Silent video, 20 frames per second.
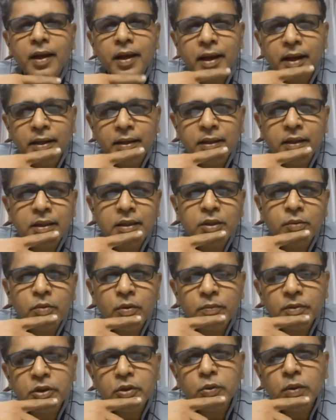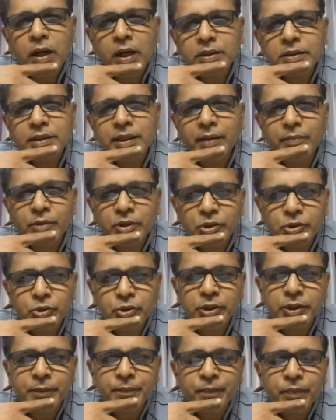And the moment you ask
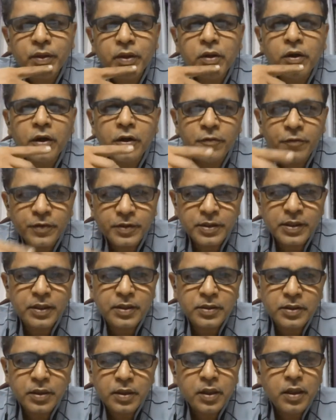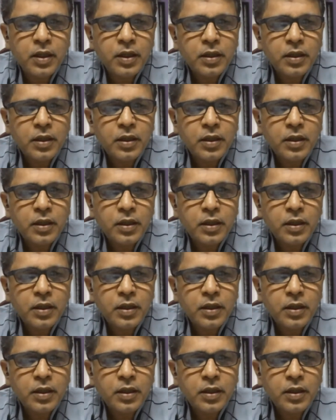chemistry or physics,